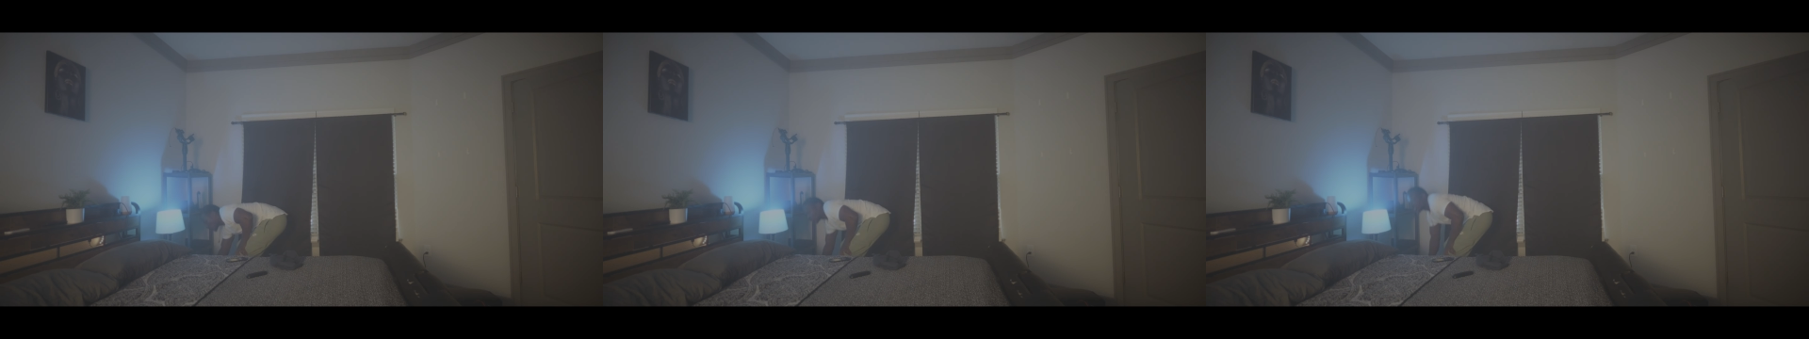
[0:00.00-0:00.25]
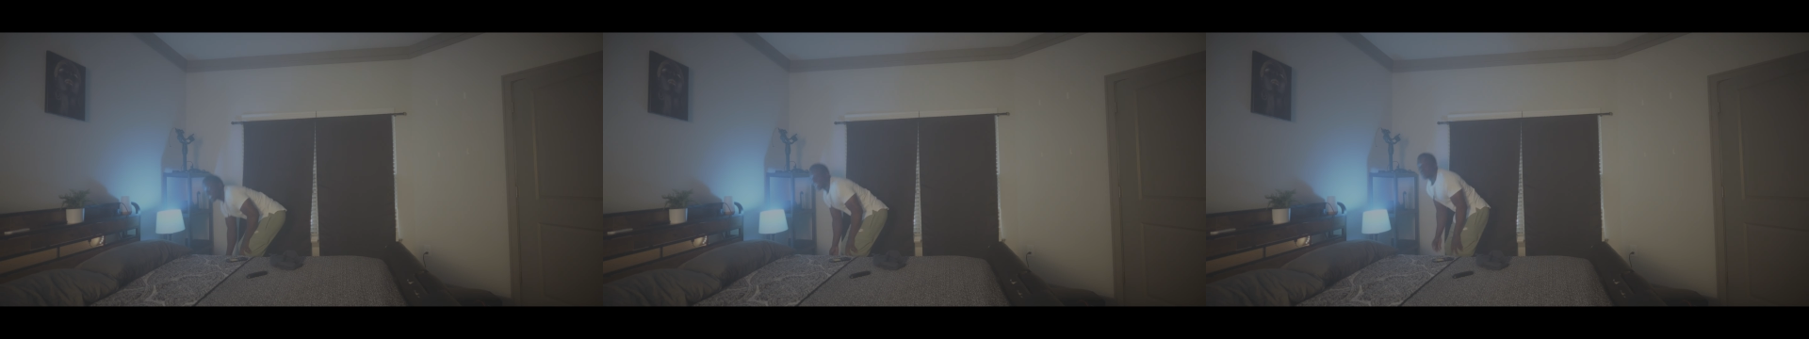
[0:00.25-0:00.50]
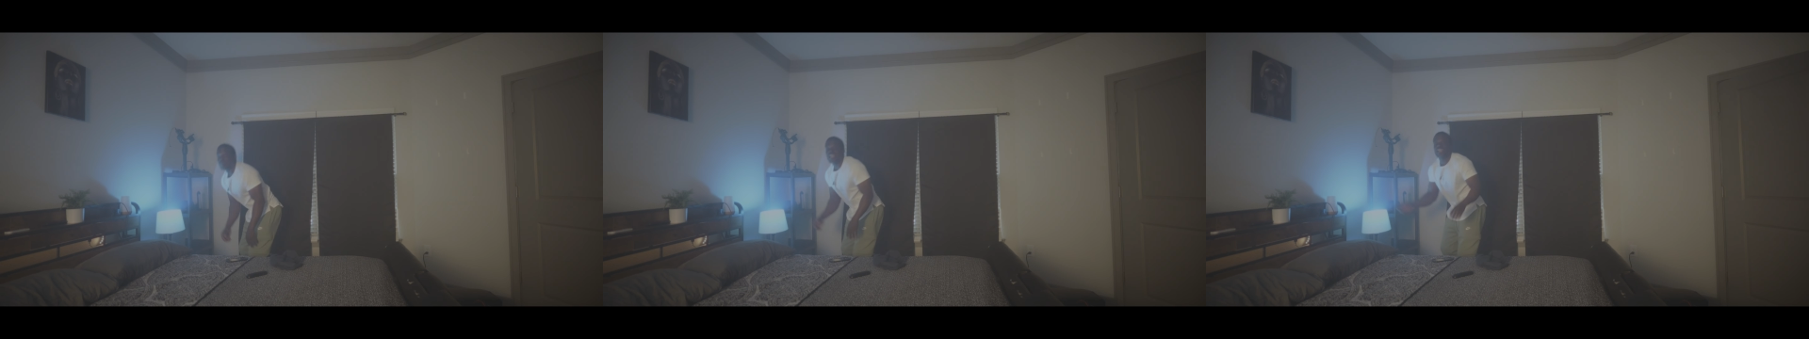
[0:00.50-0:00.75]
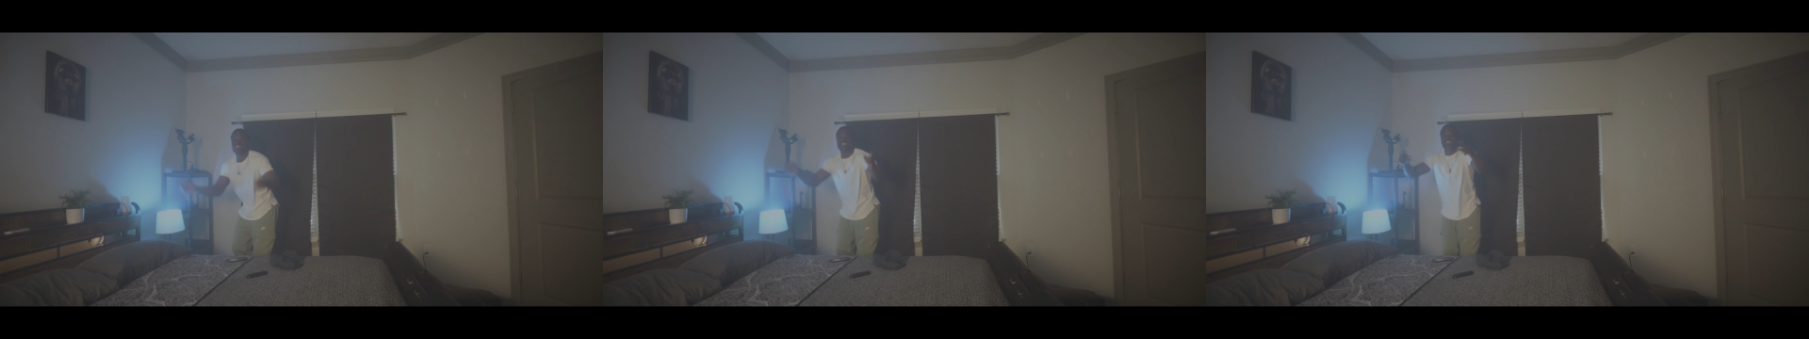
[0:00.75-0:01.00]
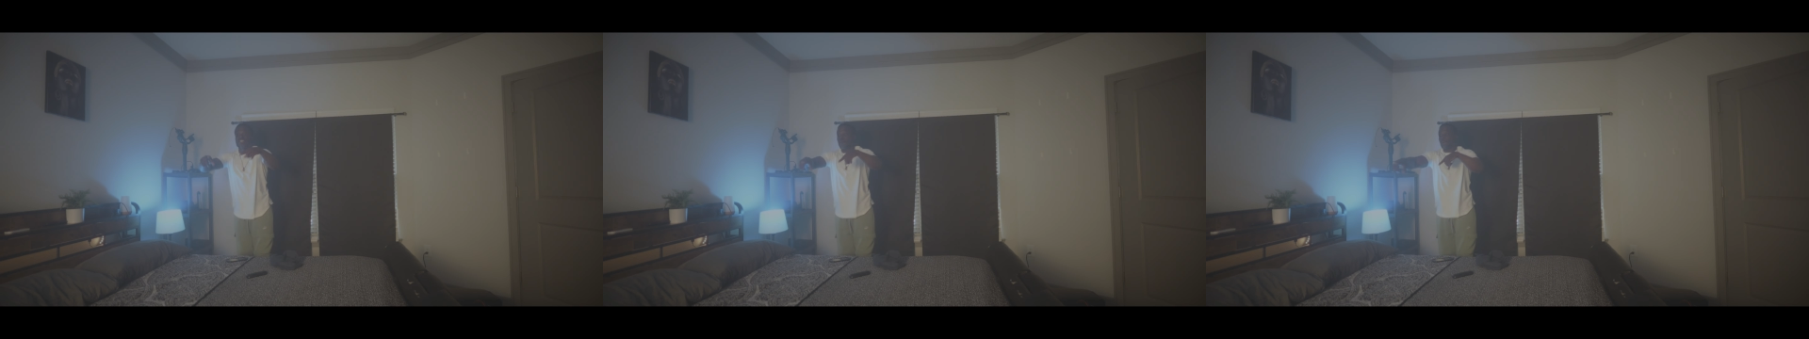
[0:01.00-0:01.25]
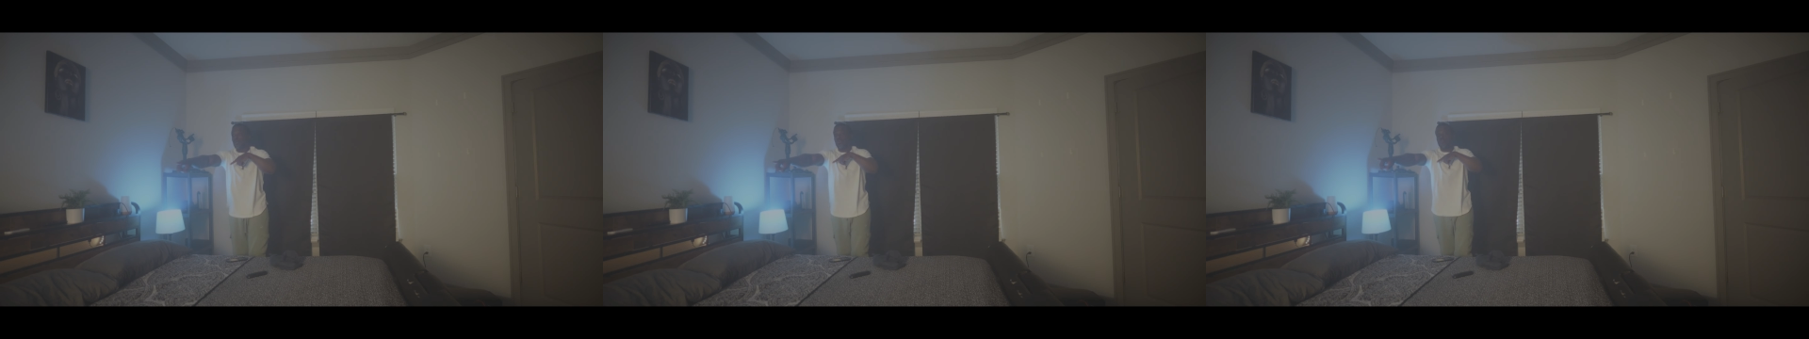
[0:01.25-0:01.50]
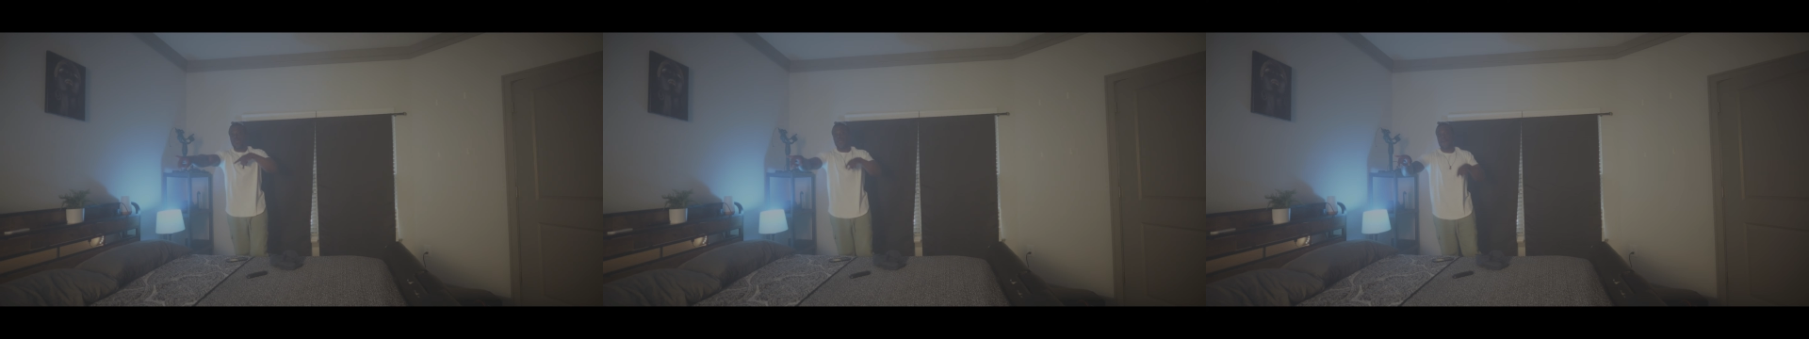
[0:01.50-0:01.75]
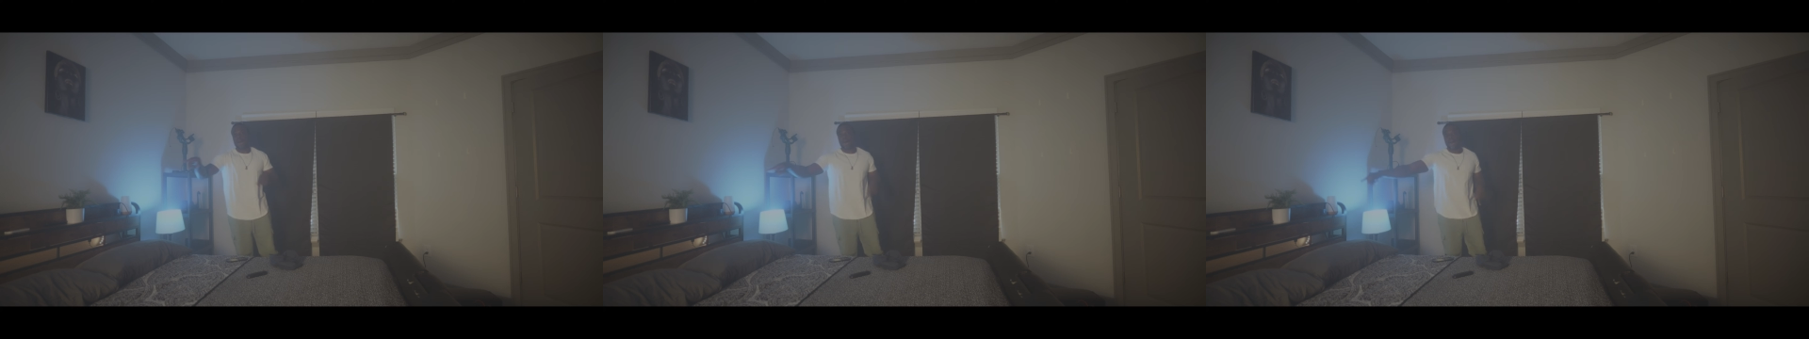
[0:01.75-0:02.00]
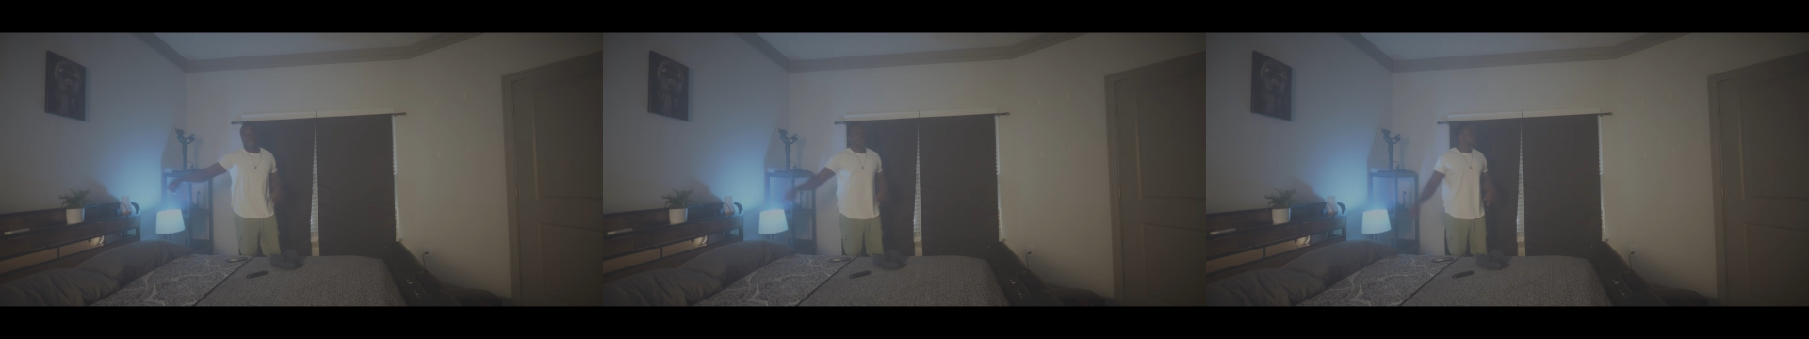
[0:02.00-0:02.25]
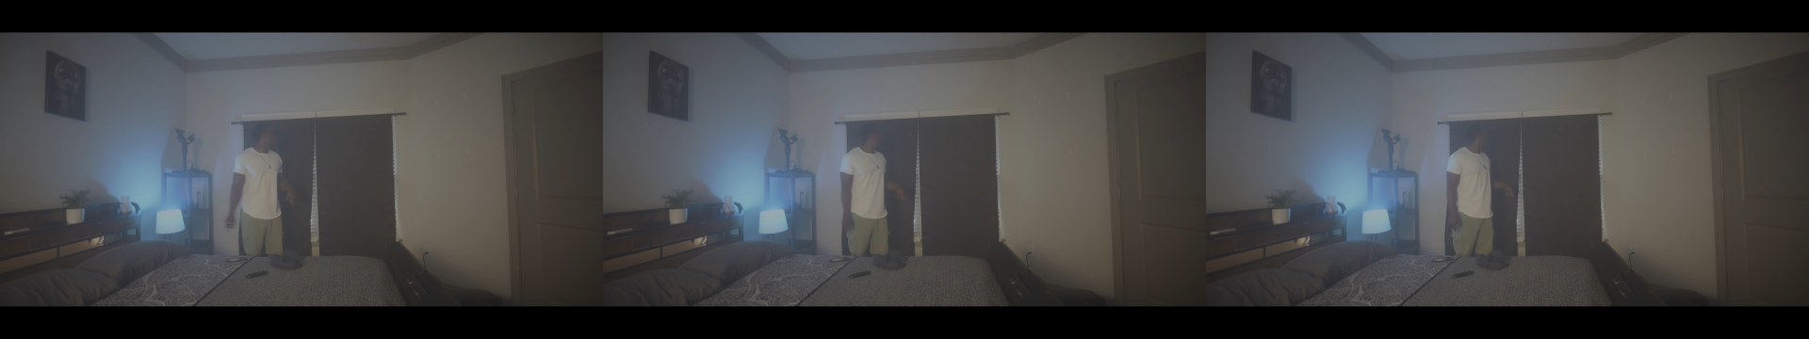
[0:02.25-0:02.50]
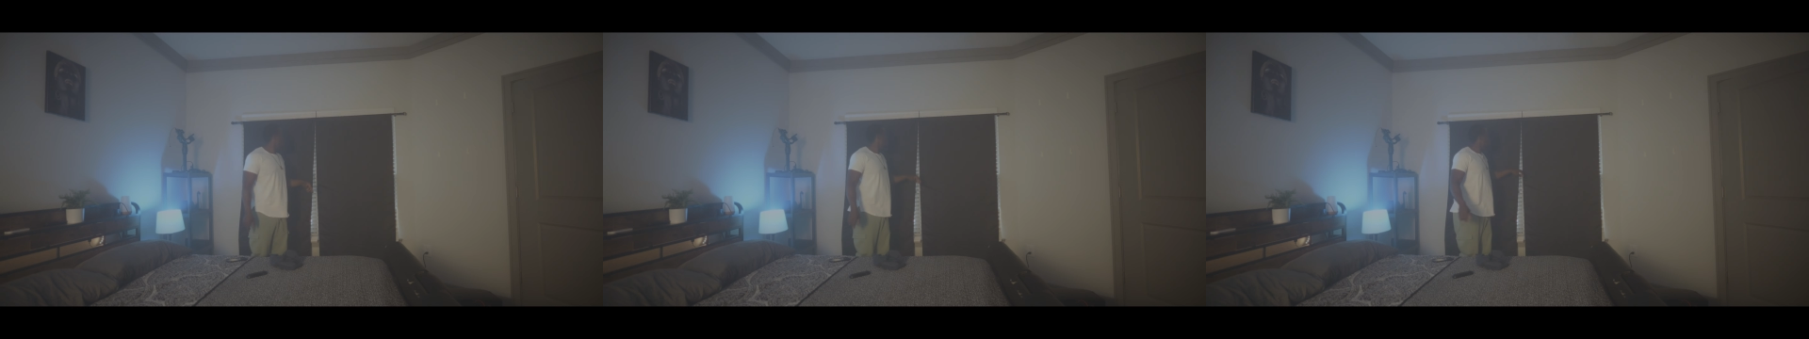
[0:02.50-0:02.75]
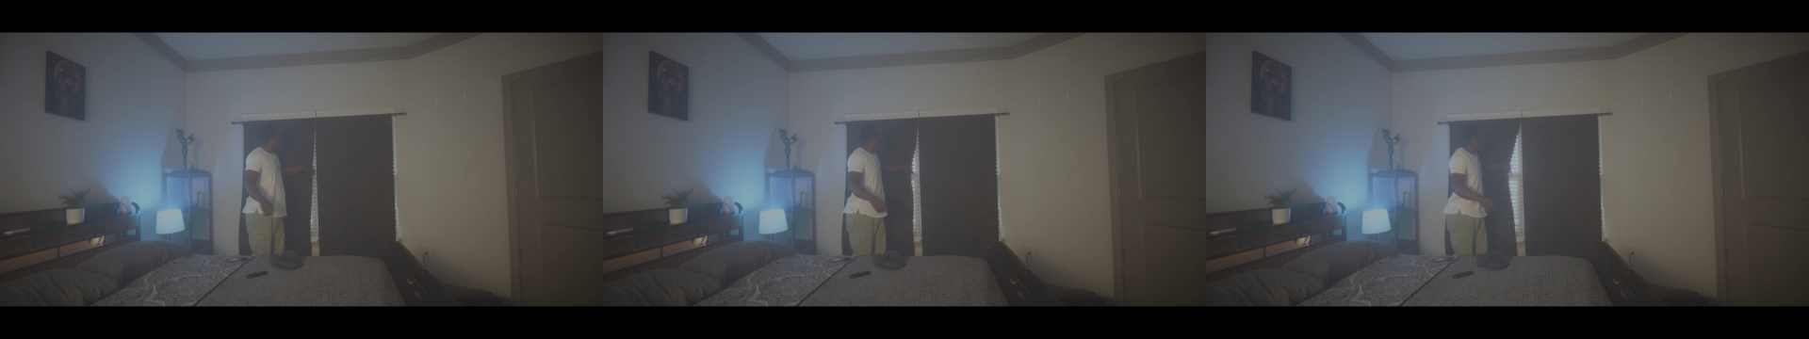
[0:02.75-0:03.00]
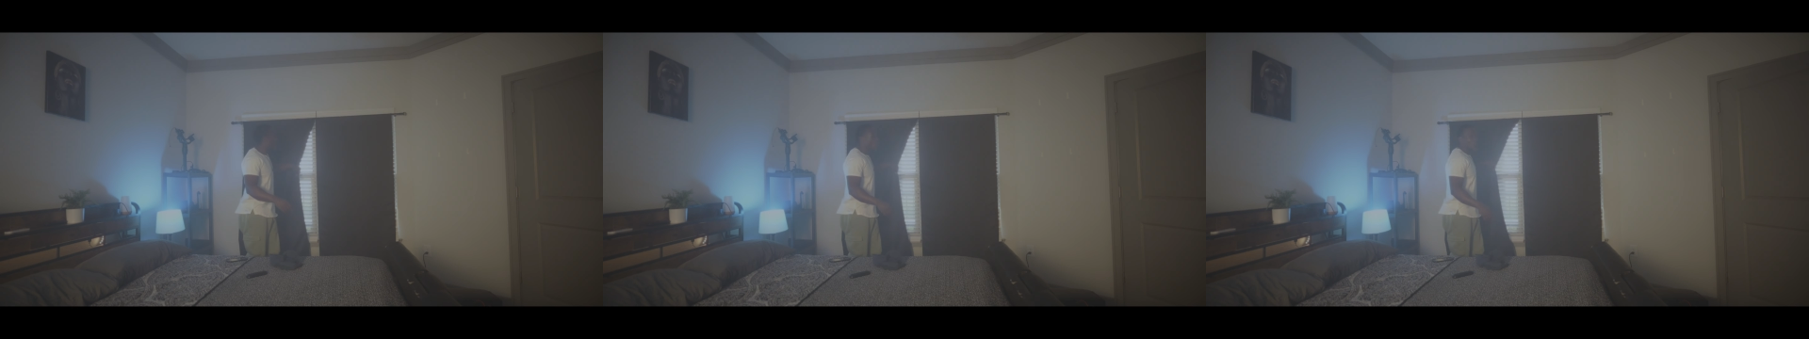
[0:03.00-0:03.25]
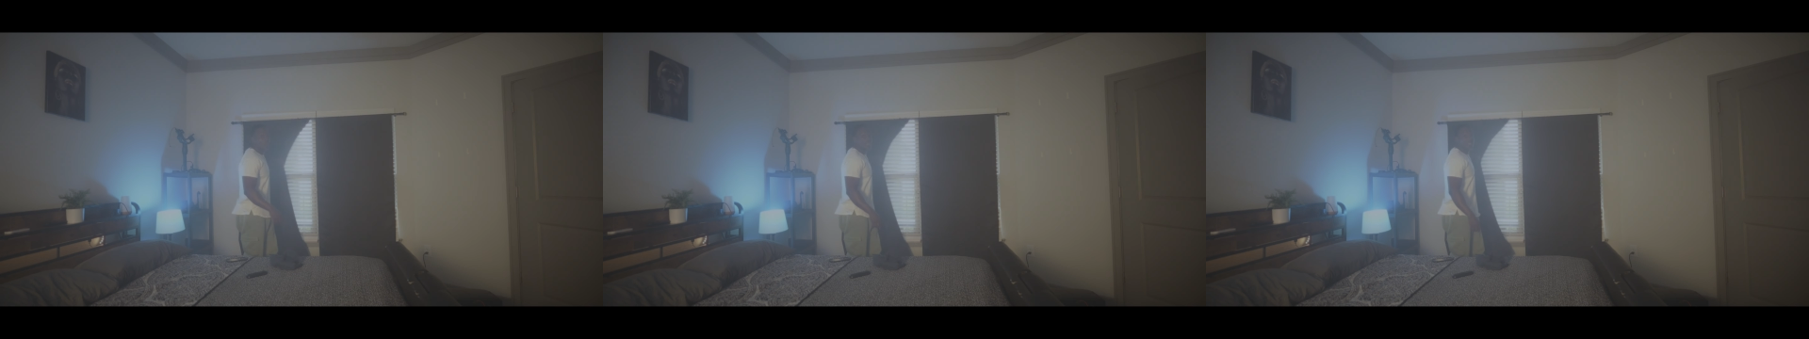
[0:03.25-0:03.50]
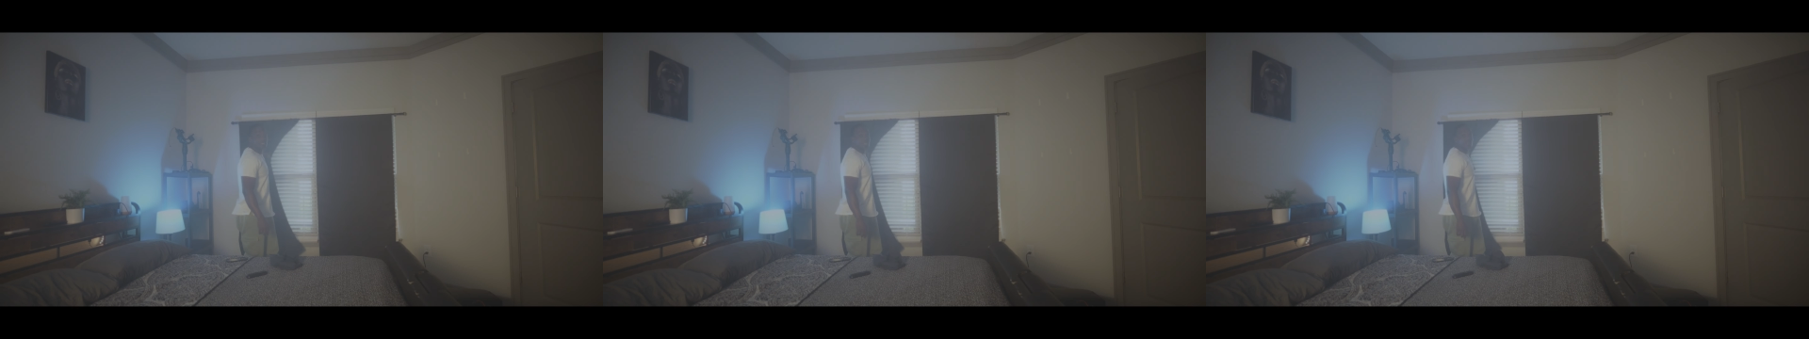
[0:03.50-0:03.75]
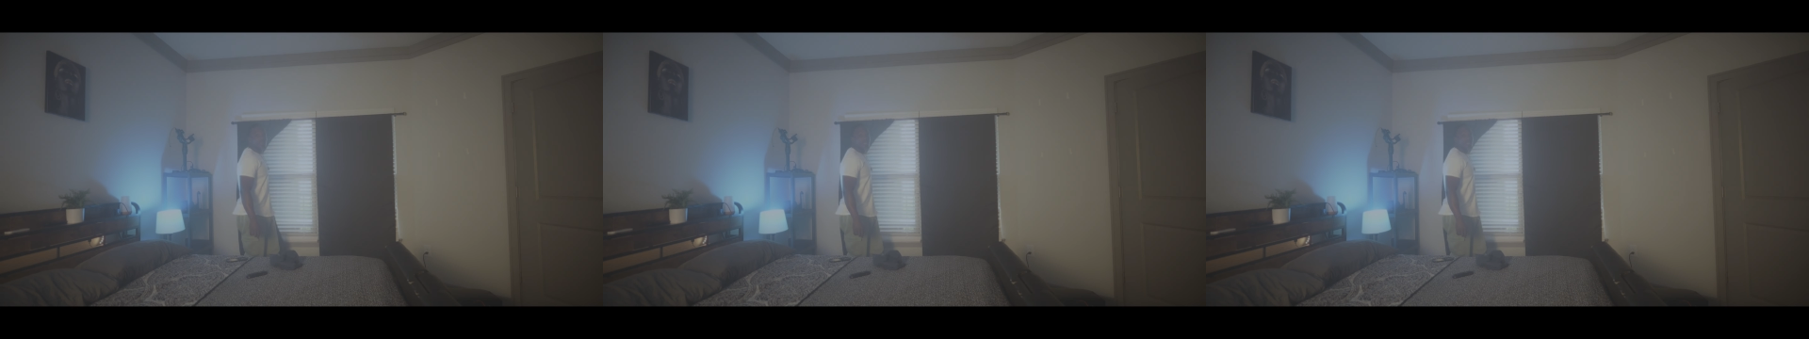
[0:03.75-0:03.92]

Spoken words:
[unreadable: no face in view]